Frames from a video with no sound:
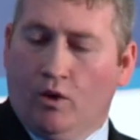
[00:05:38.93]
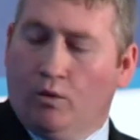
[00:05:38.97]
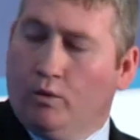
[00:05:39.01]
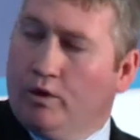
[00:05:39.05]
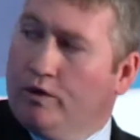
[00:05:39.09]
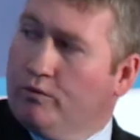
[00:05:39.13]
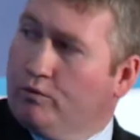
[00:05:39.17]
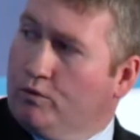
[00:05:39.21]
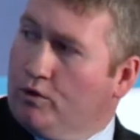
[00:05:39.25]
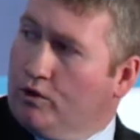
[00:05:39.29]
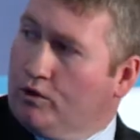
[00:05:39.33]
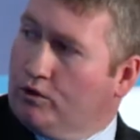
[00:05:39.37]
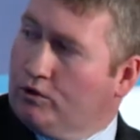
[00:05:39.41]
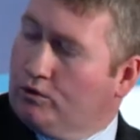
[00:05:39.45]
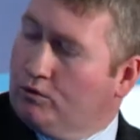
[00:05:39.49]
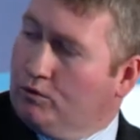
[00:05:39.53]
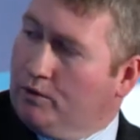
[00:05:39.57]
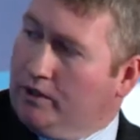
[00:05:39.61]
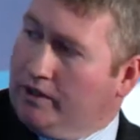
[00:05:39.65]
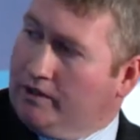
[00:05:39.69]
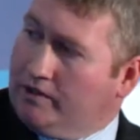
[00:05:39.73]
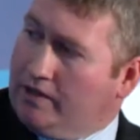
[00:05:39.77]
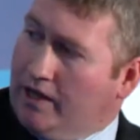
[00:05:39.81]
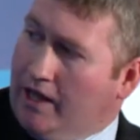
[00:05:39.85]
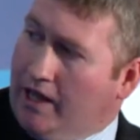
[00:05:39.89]
We've worked
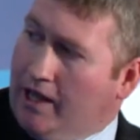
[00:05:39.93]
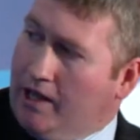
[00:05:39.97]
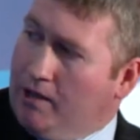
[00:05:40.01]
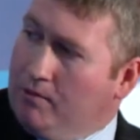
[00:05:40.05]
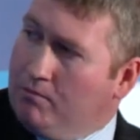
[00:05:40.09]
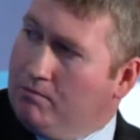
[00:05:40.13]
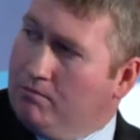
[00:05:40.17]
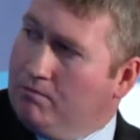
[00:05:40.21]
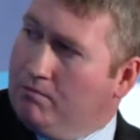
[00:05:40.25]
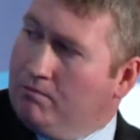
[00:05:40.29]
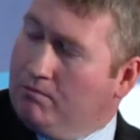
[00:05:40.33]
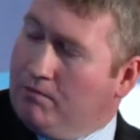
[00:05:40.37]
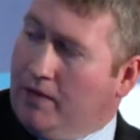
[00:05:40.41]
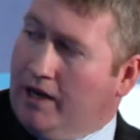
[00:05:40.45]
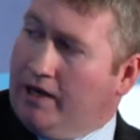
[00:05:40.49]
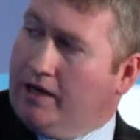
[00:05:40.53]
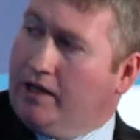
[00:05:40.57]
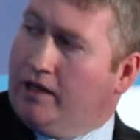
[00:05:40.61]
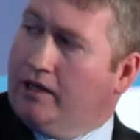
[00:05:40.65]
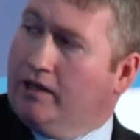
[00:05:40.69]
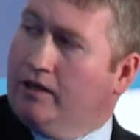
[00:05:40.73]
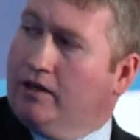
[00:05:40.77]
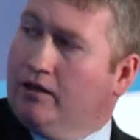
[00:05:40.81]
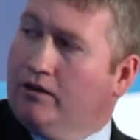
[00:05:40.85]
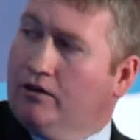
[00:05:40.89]
with
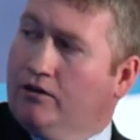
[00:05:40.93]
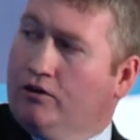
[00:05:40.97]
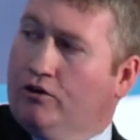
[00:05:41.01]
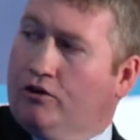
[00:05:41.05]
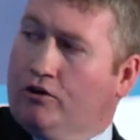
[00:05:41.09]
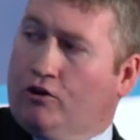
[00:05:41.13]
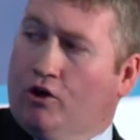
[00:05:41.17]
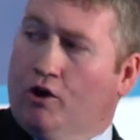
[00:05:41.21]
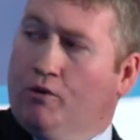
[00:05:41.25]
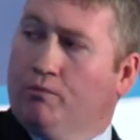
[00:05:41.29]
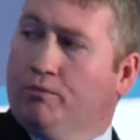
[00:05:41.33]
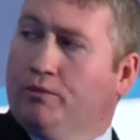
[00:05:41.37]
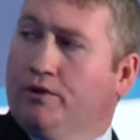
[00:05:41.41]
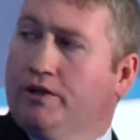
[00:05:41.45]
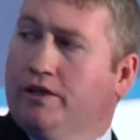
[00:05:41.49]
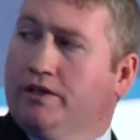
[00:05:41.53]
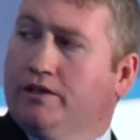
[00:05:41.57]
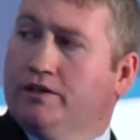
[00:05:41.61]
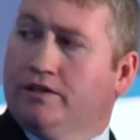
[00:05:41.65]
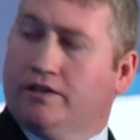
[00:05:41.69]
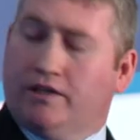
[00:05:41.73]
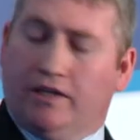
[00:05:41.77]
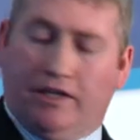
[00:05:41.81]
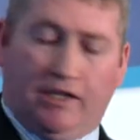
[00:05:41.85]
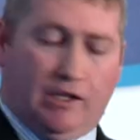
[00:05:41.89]
many
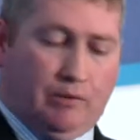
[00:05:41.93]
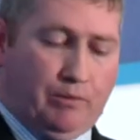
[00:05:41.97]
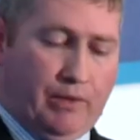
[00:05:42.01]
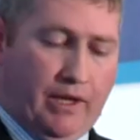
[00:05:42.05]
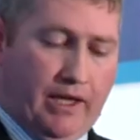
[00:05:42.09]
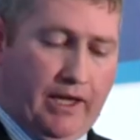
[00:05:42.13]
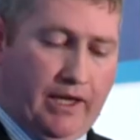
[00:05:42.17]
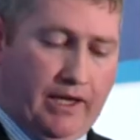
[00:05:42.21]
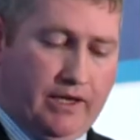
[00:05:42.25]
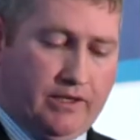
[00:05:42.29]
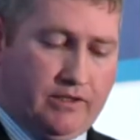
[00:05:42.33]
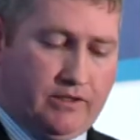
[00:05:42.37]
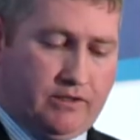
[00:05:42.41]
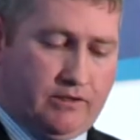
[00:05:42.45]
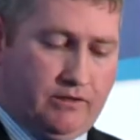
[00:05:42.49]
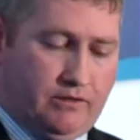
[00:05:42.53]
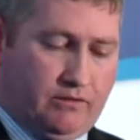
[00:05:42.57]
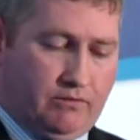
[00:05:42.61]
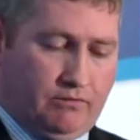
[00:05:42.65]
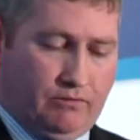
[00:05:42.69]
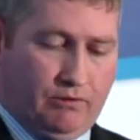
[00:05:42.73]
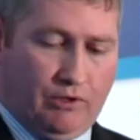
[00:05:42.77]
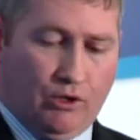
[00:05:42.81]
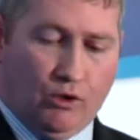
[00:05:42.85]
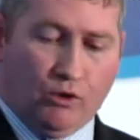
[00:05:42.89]
companies in the past,
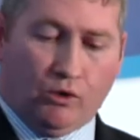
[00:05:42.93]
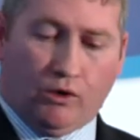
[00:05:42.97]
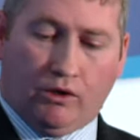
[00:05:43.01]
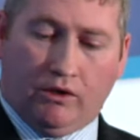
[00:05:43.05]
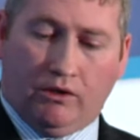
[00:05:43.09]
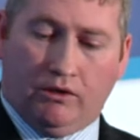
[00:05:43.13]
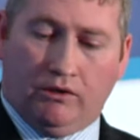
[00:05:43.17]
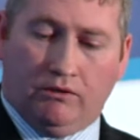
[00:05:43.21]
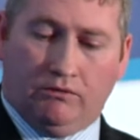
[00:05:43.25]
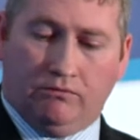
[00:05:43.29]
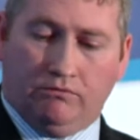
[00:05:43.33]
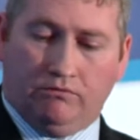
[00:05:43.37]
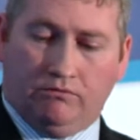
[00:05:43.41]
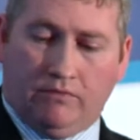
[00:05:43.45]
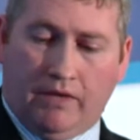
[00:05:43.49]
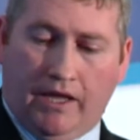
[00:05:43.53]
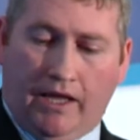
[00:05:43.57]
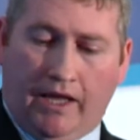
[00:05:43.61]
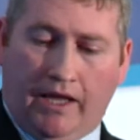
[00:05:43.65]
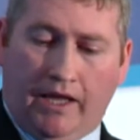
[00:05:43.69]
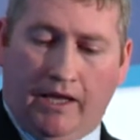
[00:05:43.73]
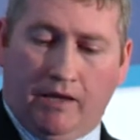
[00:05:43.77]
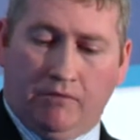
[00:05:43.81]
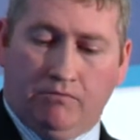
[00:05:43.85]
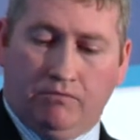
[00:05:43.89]
local,
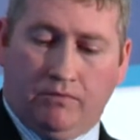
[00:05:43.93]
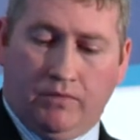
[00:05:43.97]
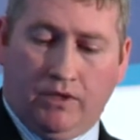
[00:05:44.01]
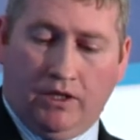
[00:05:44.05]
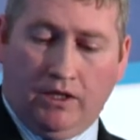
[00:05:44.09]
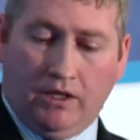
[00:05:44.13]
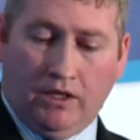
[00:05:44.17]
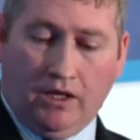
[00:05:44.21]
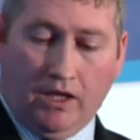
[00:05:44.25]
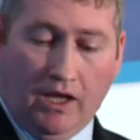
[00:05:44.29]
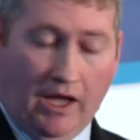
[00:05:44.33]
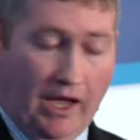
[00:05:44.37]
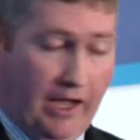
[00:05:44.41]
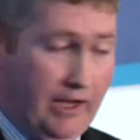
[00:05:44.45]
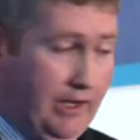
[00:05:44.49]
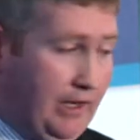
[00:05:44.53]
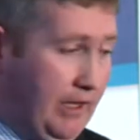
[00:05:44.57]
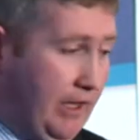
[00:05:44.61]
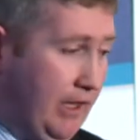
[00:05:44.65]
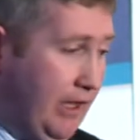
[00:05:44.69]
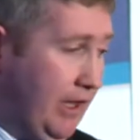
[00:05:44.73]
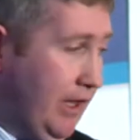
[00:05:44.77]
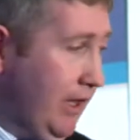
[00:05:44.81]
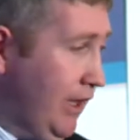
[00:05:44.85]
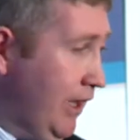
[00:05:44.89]
and
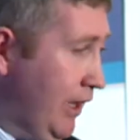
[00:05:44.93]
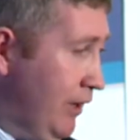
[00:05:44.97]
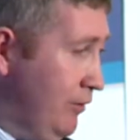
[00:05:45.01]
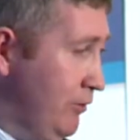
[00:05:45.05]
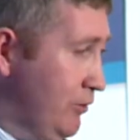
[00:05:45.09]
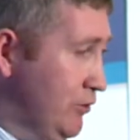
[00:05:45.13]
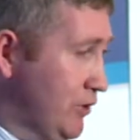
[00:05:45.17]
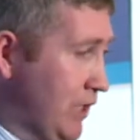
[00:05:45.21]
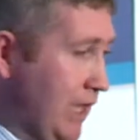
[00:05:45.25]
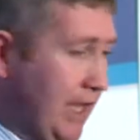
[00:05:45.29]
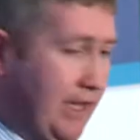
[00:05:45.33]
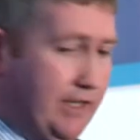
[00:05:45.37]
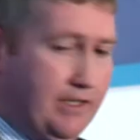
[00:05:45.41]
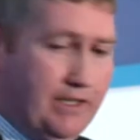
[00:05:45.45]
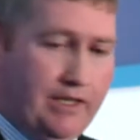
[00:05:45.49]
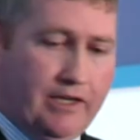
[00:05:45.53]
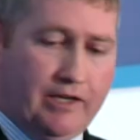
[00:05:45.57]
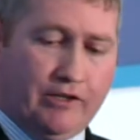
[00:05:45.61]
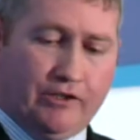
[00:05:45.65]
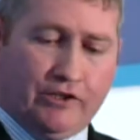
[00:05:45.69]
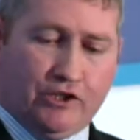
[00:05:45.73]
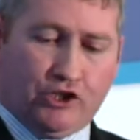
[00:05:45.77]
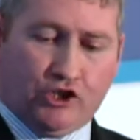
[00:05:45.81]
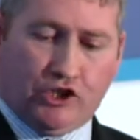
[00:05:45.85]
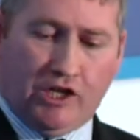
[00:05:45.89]
I was glad to
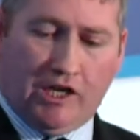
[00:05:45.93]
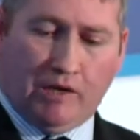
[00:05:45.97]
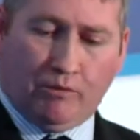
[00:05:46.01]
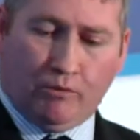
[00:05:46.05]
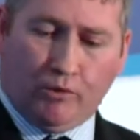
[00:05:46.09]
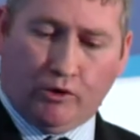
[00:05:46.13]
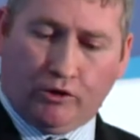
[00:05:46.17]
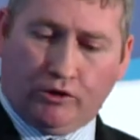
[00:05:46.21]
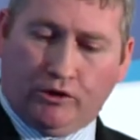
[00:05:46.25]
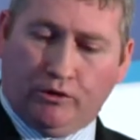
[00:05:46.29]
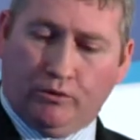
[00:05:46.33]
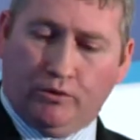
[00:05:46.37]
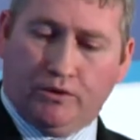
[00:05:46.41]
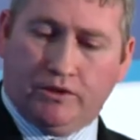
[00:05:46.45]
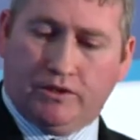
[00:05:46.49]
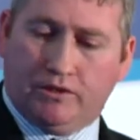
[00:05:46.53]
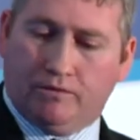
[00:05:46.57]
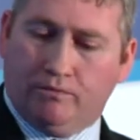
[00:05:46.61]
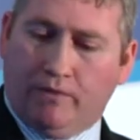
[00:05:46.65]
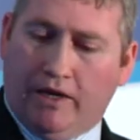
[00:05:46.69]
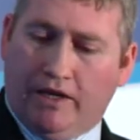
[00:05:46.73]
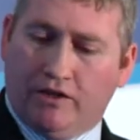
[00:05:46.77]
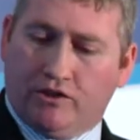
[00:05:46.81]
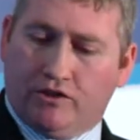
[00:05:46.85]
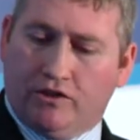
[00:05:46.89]
hear that Shea Murta was
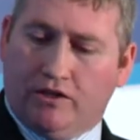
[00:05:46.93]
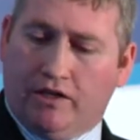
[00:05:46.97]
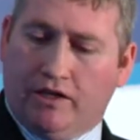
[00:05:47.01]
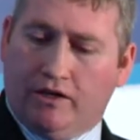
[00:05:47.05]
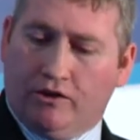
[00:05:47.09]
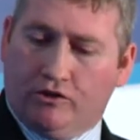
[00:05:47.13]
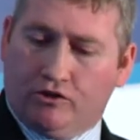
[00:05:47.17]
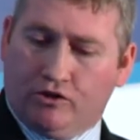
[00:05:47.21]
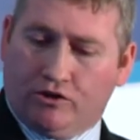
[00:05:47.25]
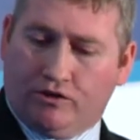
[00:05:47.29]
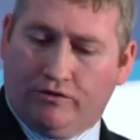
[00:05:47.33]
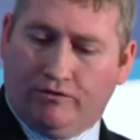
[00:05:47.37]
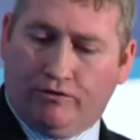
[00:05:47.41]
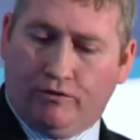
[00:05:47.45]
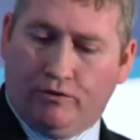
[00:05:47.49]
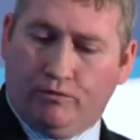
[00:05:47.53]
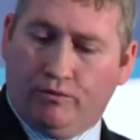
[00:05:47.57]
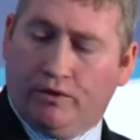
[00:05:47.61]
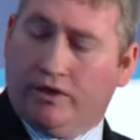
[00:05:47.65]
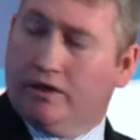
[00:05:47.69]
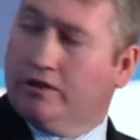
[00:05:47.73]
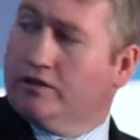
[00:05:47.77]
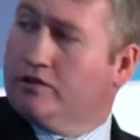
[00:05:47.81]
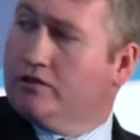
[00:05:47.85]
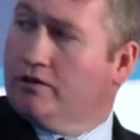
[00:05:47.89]
mentioned here just a few
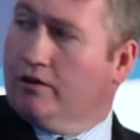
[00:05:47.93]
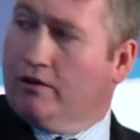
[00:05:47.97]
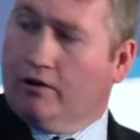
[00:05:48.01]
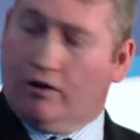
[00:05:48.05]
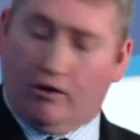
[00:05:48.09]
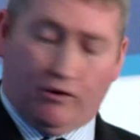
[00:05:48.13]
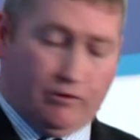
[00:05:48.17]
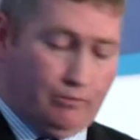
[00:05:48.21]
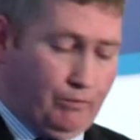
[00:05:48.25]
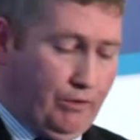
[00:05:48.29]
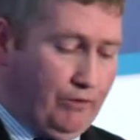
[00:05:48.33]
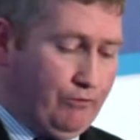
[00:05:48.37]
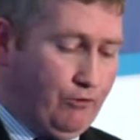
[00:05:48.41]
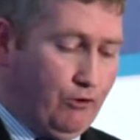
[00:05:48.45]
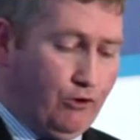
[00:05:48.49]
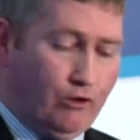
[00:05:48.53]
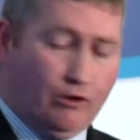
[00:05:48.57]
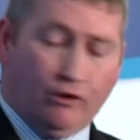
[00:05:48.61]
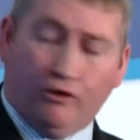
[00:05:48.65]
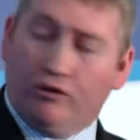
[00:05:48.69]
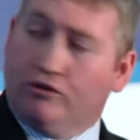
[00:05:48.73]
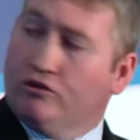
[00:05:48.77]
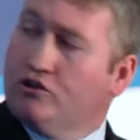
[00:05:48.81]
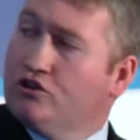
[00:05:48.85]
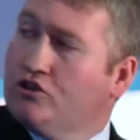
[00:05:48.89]
minutes before
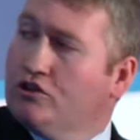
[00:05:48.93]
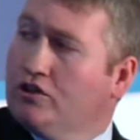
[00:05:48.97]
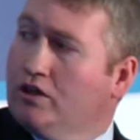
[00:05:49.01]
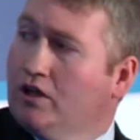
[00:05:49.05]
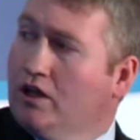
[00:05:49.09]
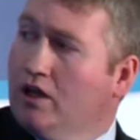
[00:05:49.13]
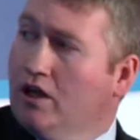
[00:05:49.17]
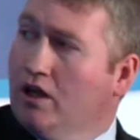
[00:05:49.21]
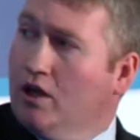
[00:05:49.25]
lunch.